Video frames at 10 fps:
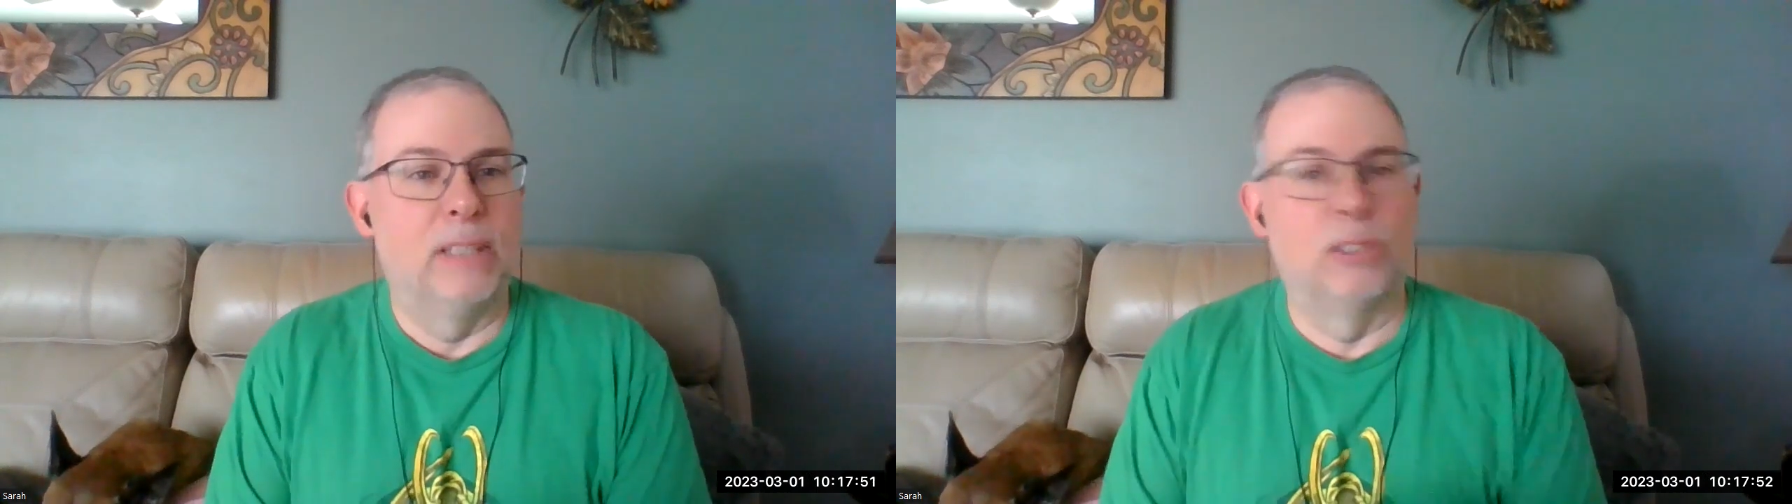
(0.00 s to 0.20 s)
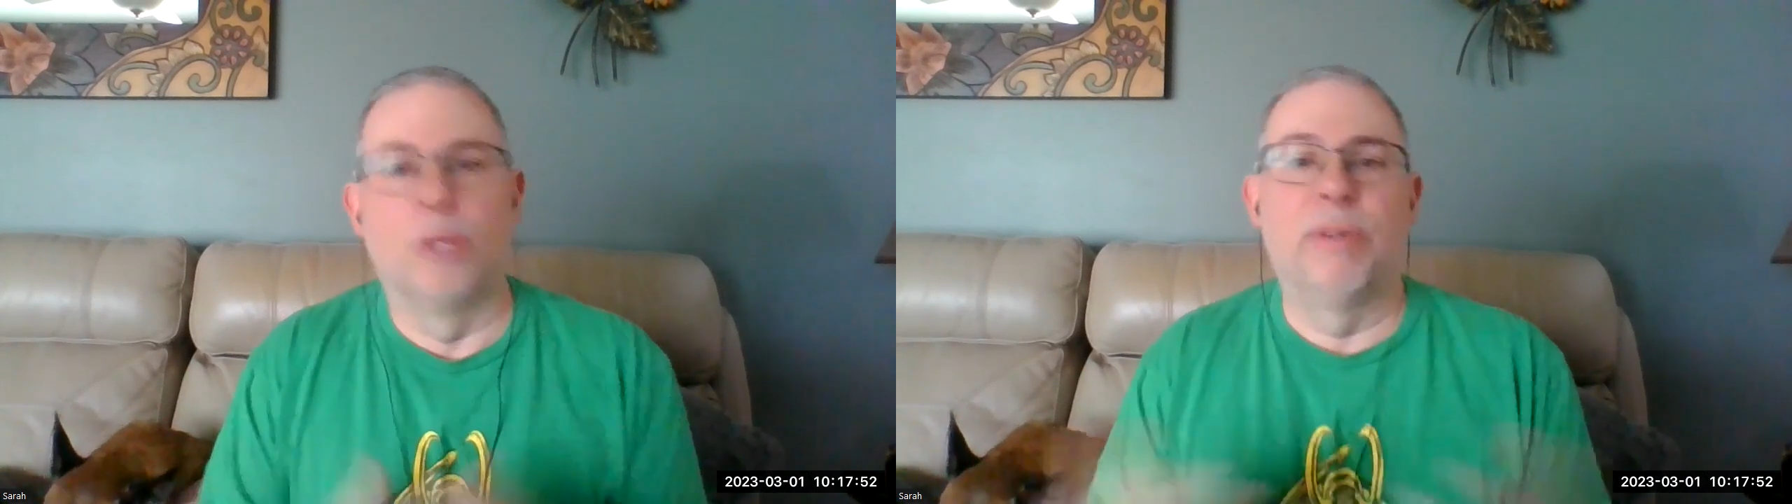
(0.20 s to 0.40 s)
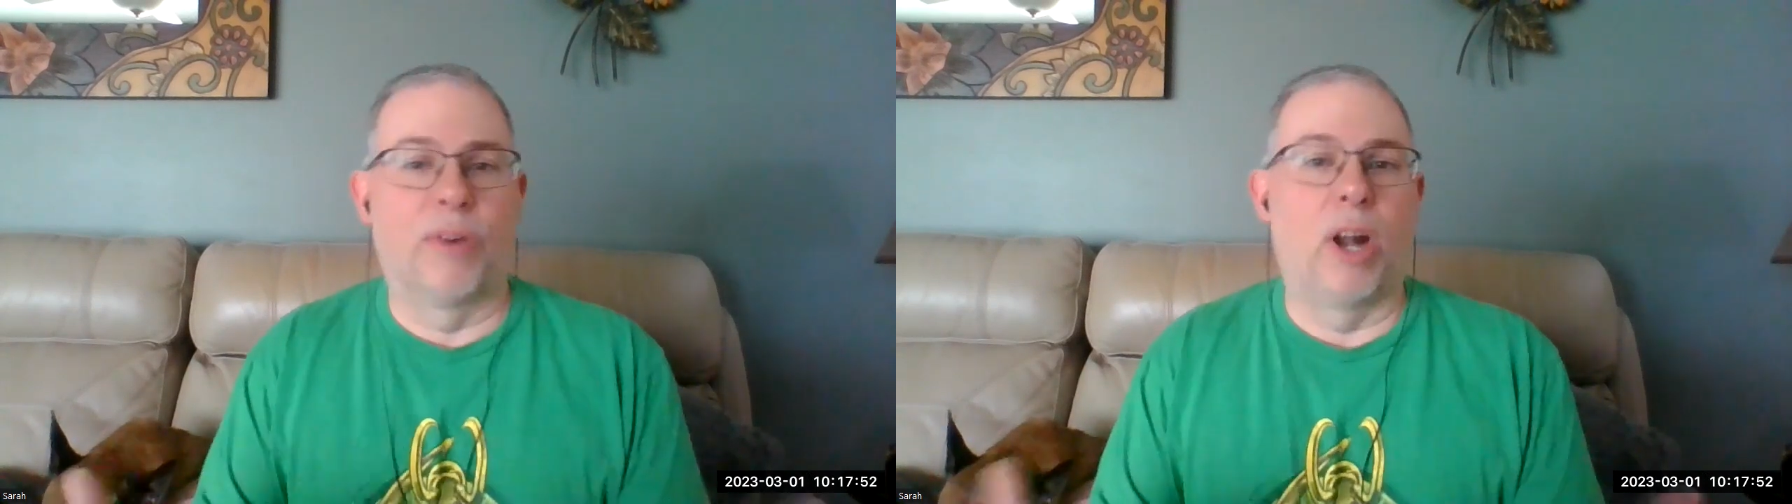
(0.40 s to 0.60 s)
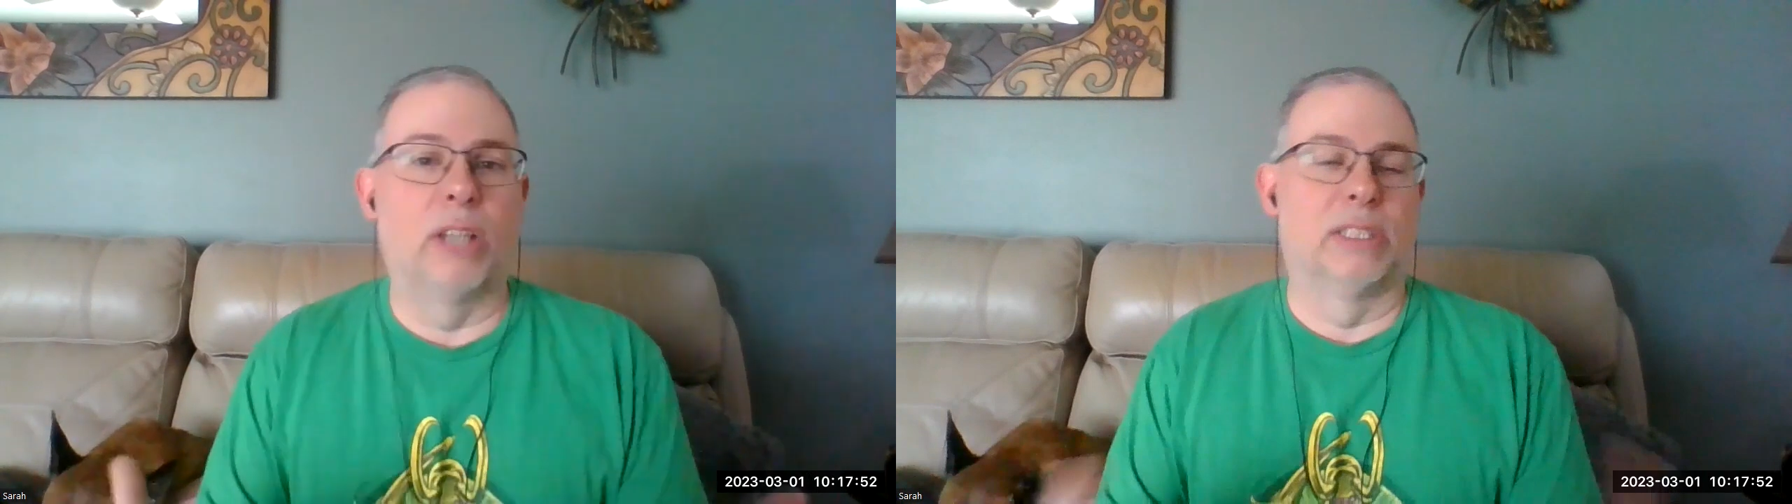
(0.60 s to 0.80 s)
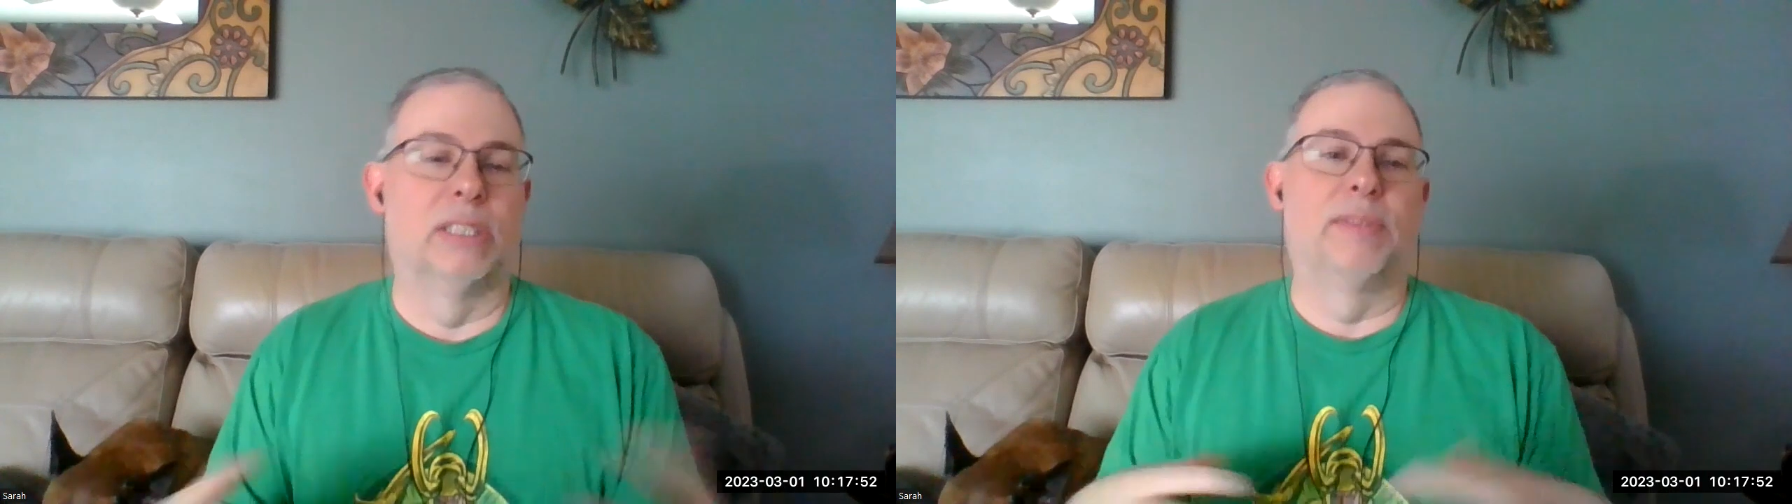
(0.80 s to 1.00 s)
So it'd be
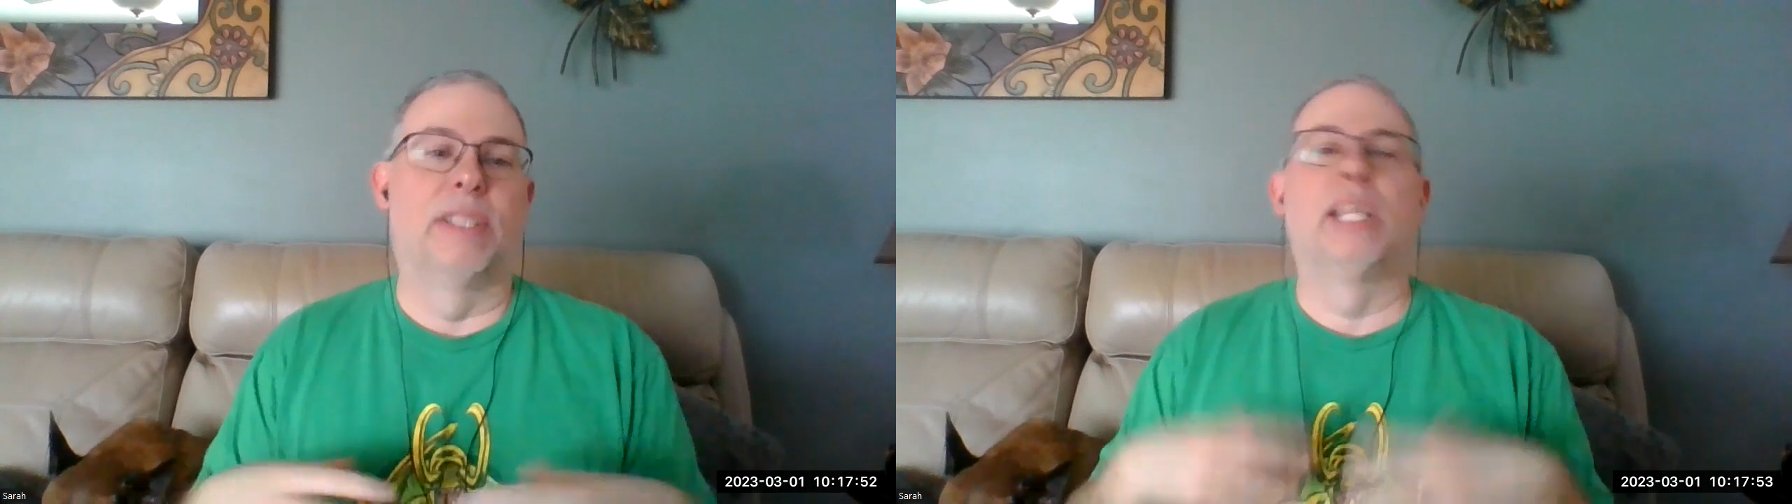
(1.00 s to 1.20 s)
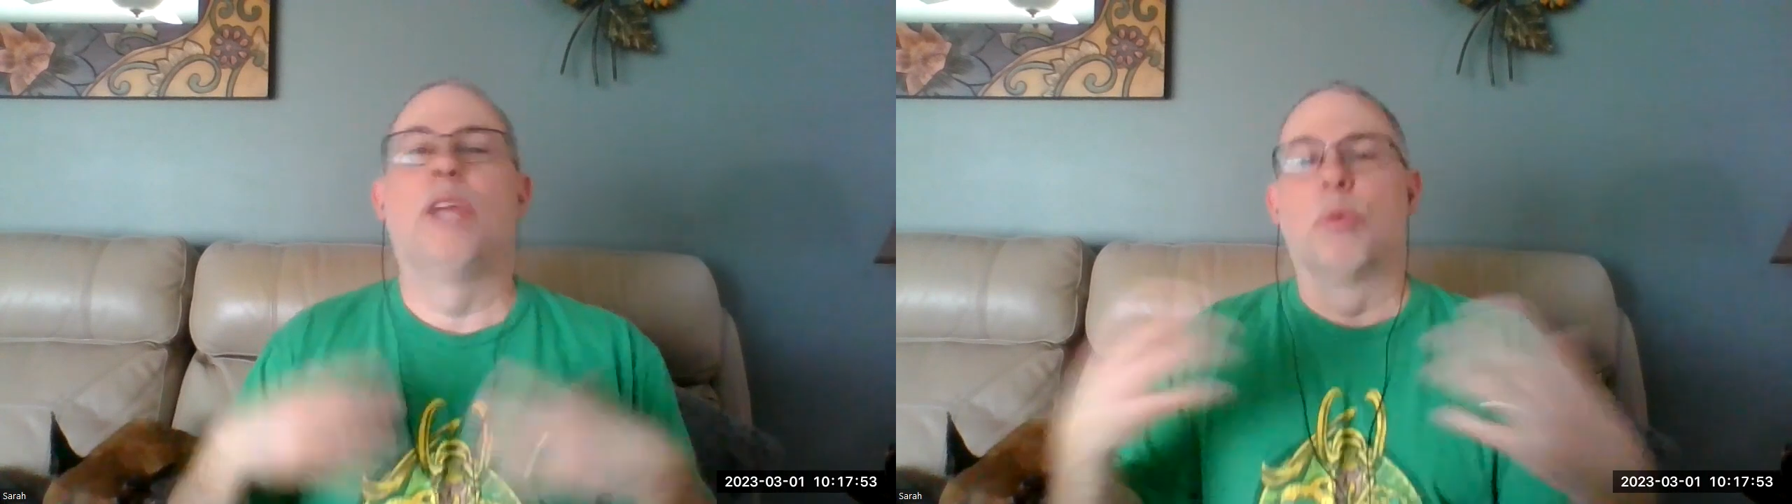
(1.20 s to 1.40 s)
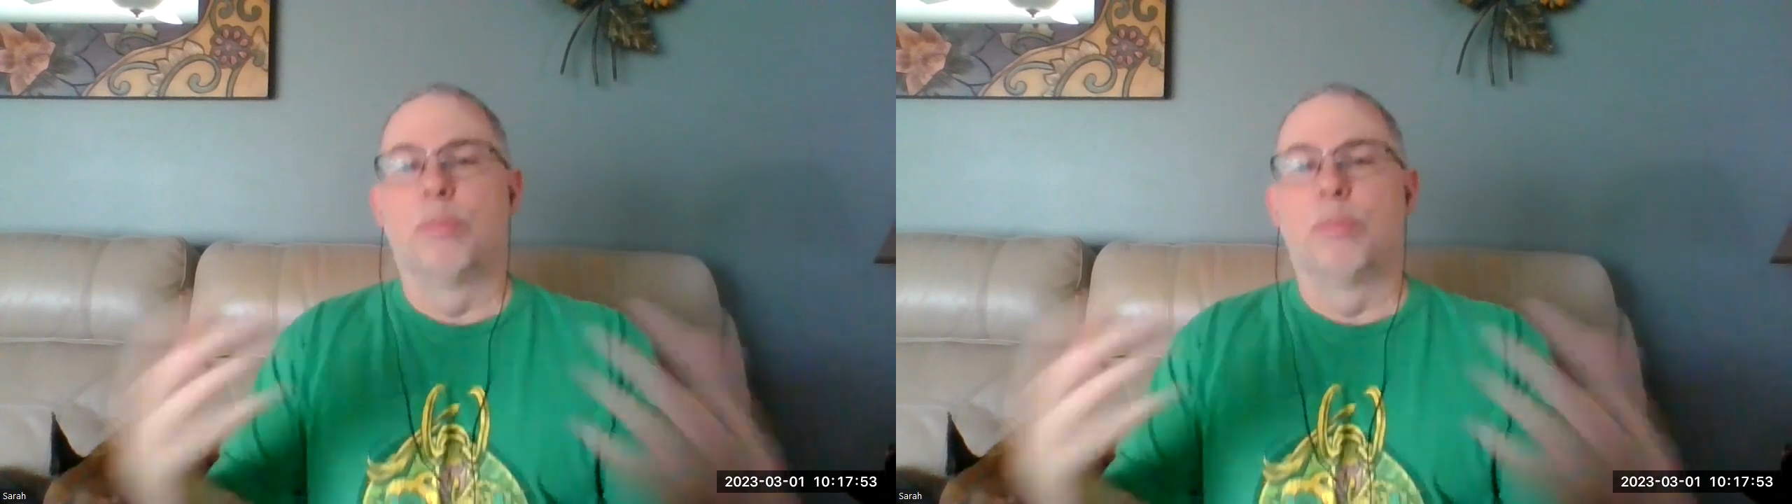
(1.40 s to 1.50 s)
fraudulent if they say we're